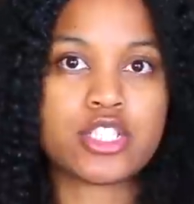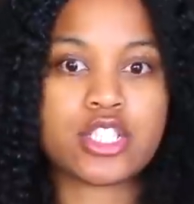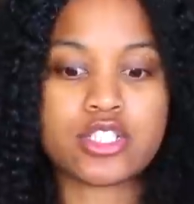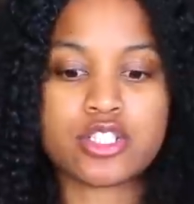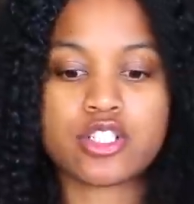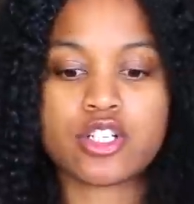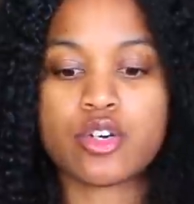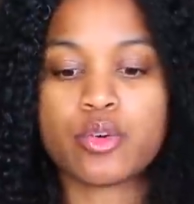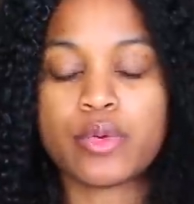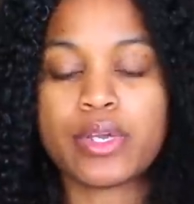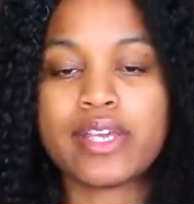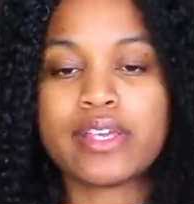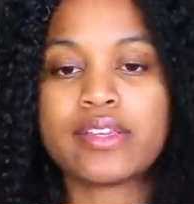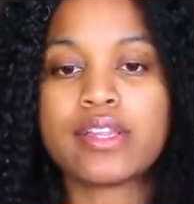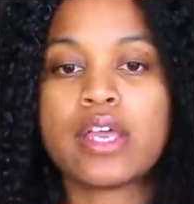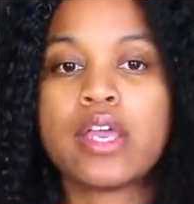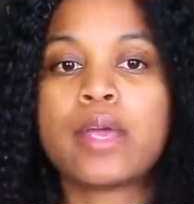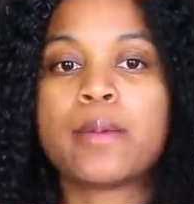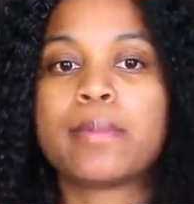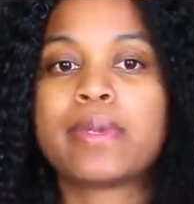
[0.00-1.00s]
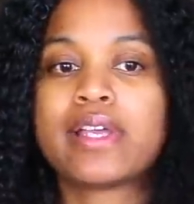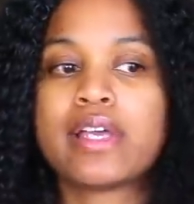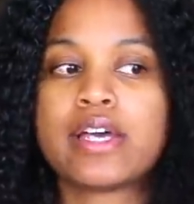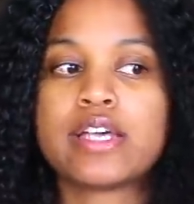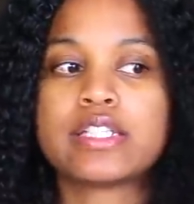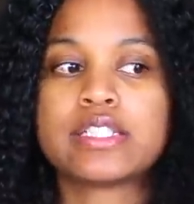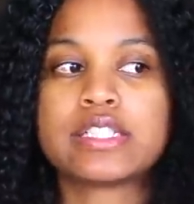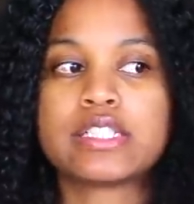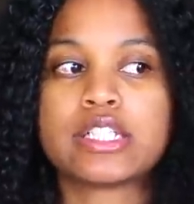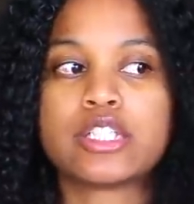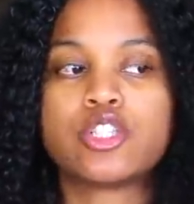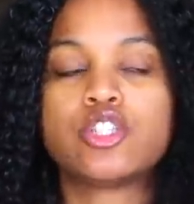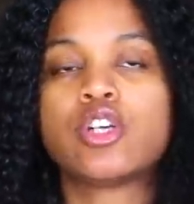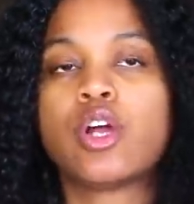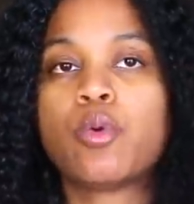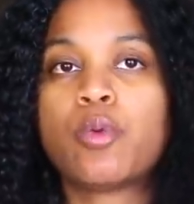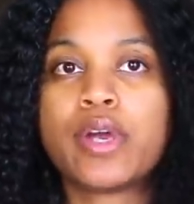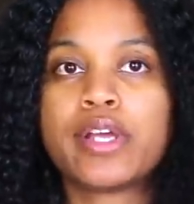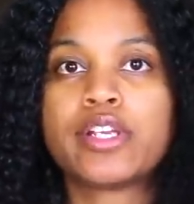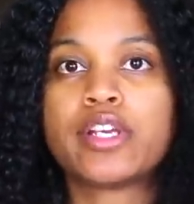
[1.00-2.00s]
to deal with because you
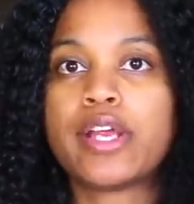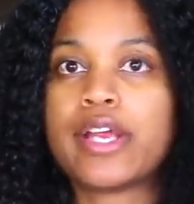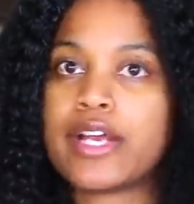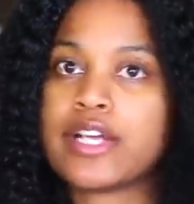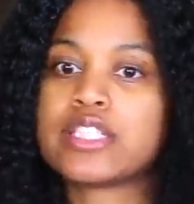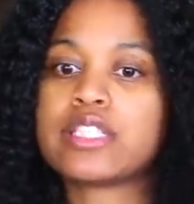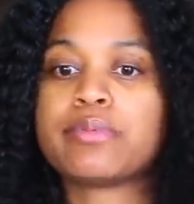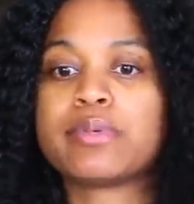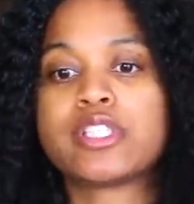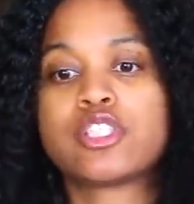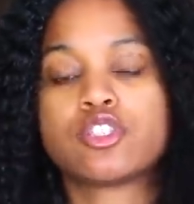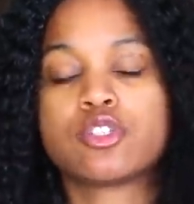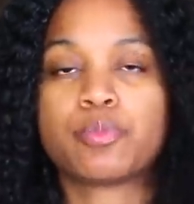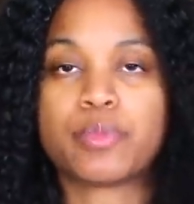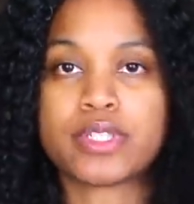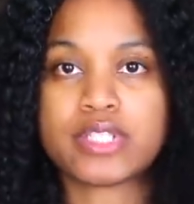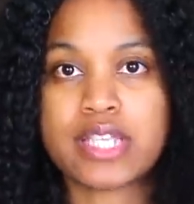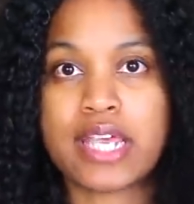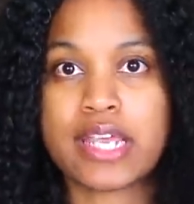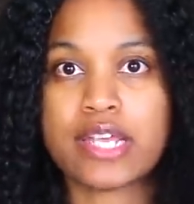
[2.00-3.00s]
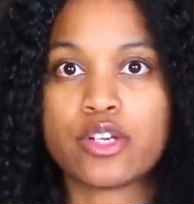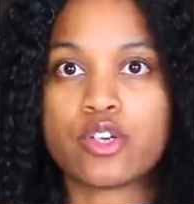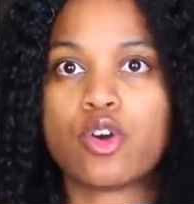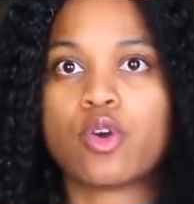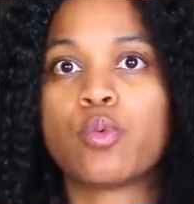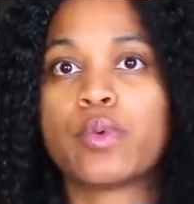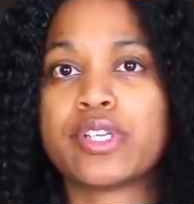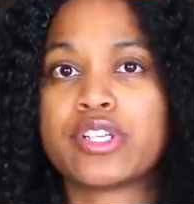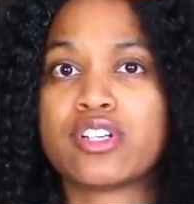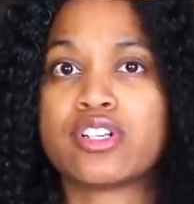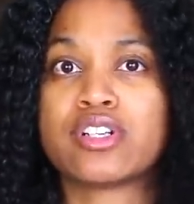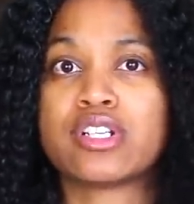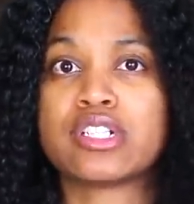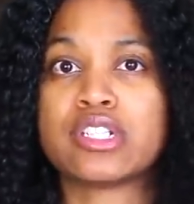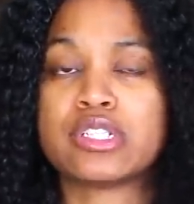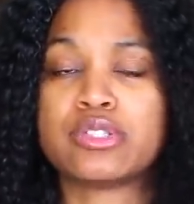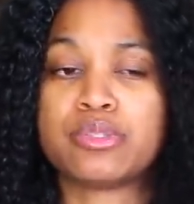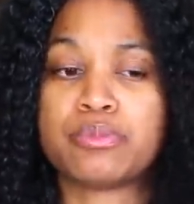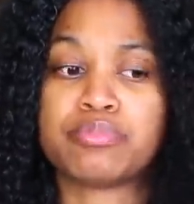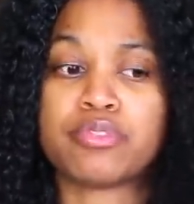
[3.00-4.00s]
don't want your hair to be super tangled when you're
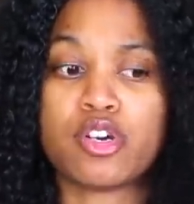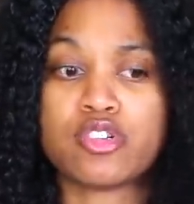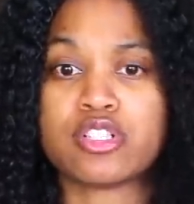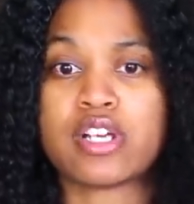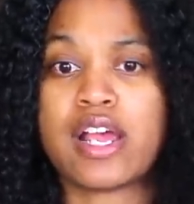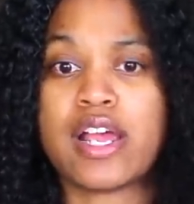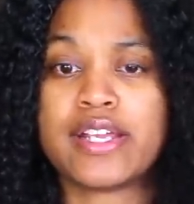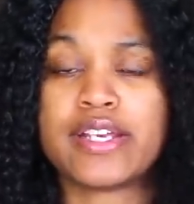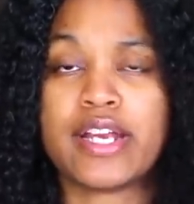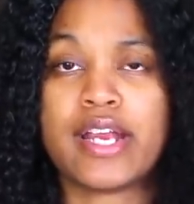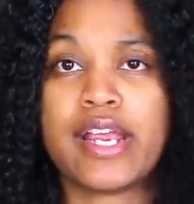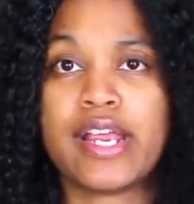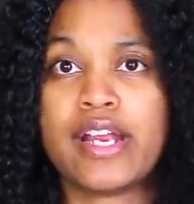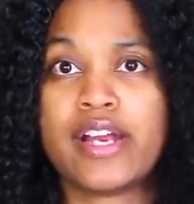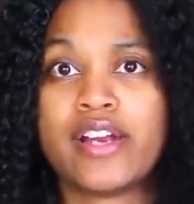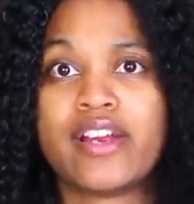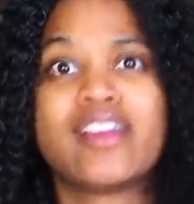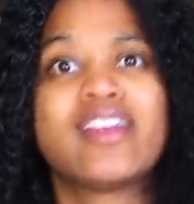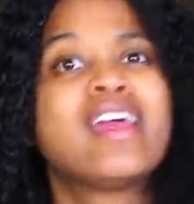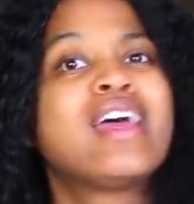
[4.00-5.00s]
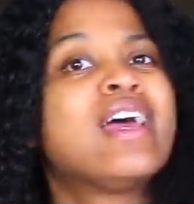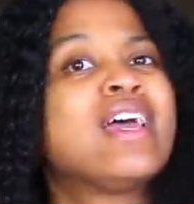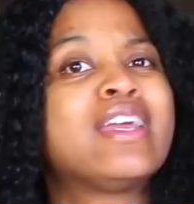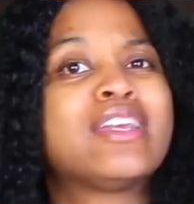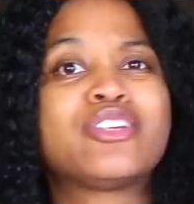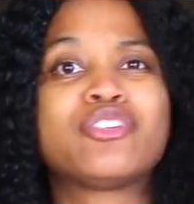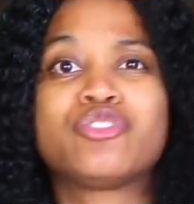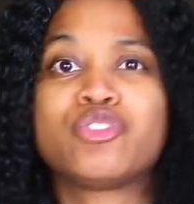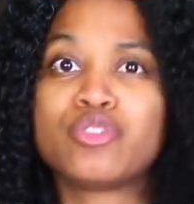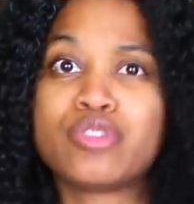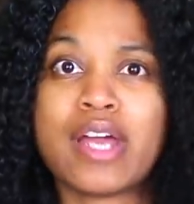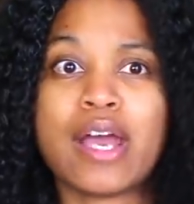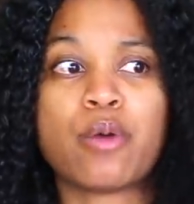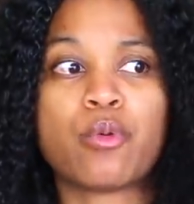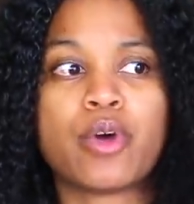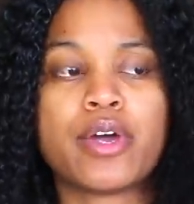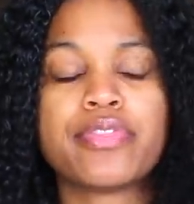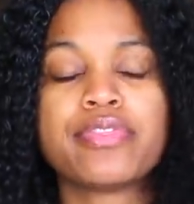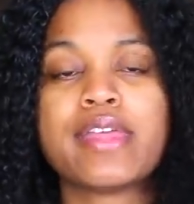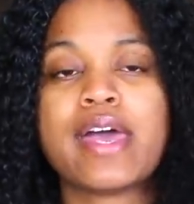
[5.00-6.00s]
blow drying your hair. You do not
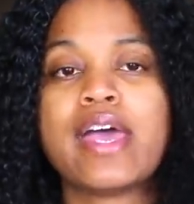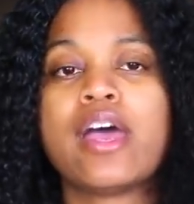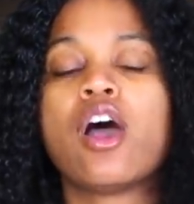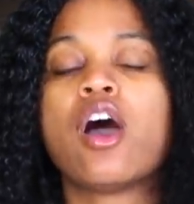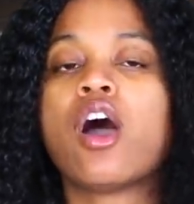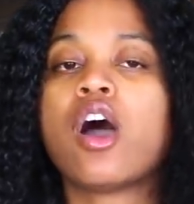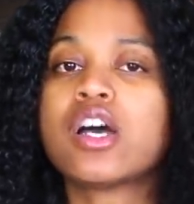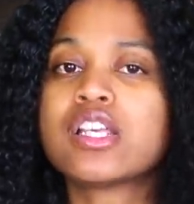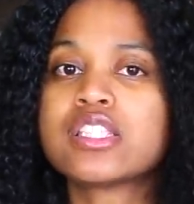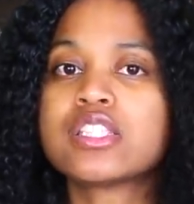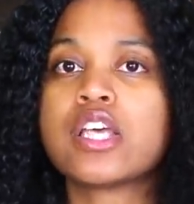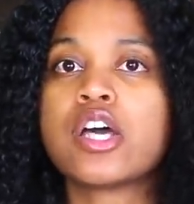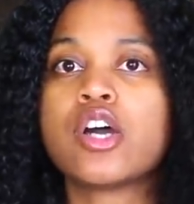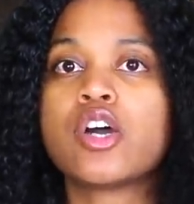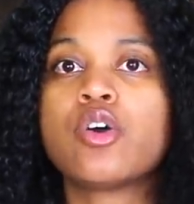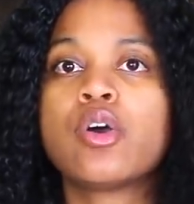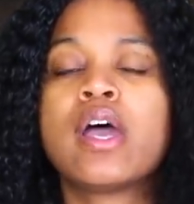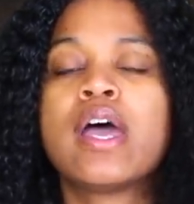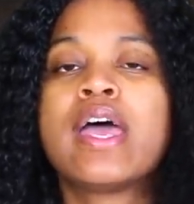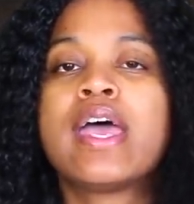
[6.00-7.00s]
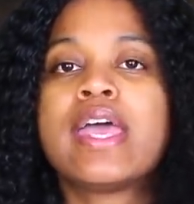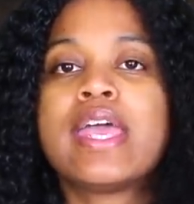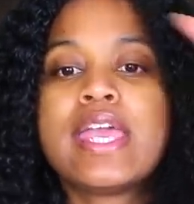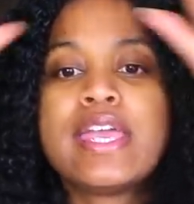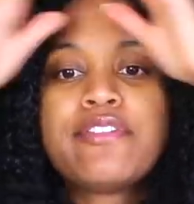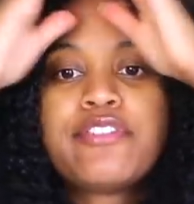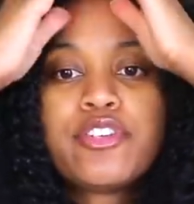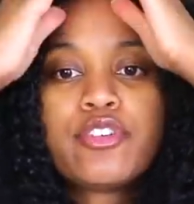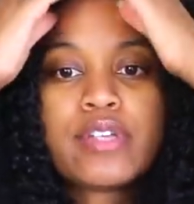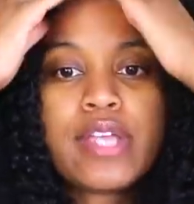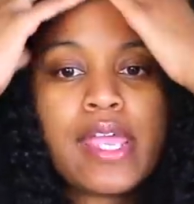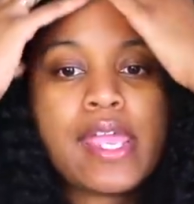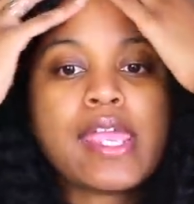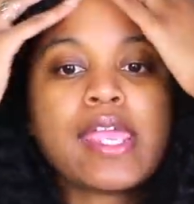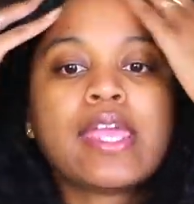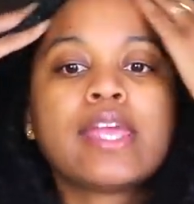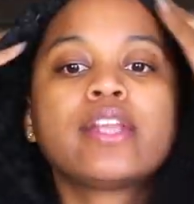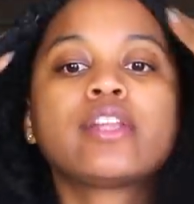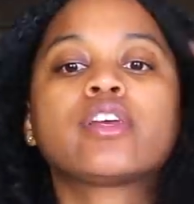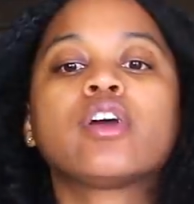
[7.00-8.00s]
want that. Also, if you
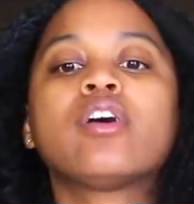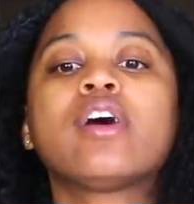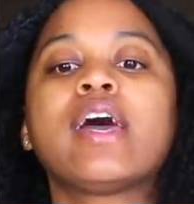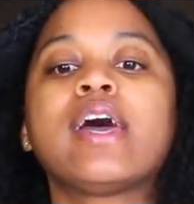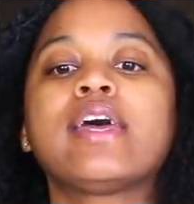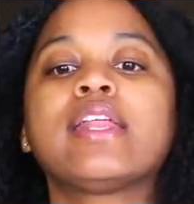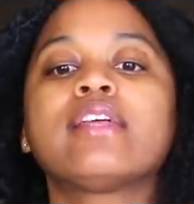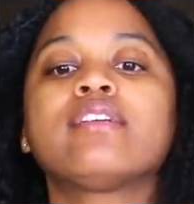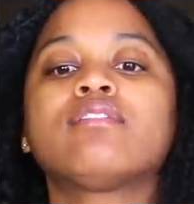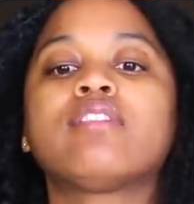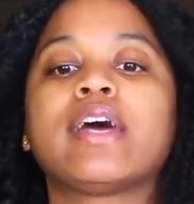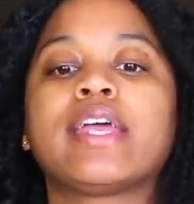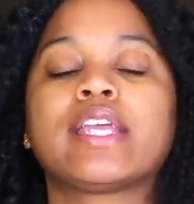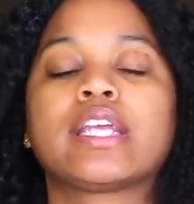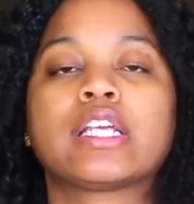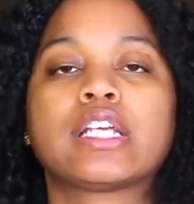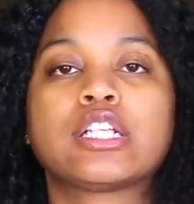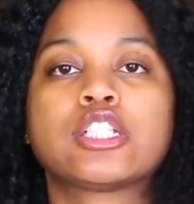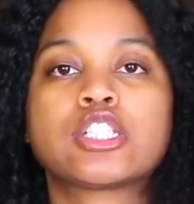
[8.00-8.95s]
can, go ahead and like